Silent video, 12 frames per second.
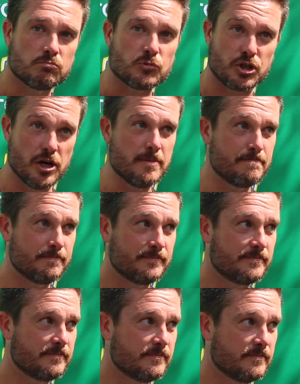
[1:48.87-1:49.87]
It's good. About that
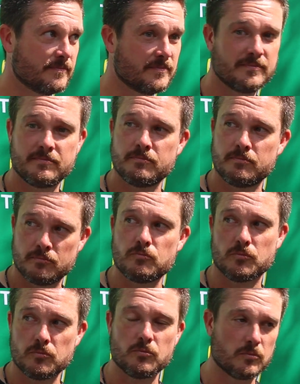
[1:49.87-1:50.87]
this week or so? Is
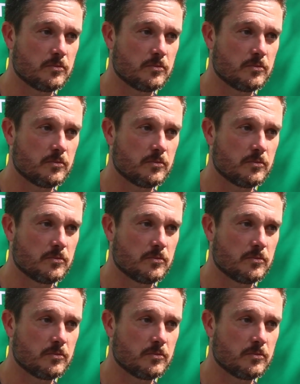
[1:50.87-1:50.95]
there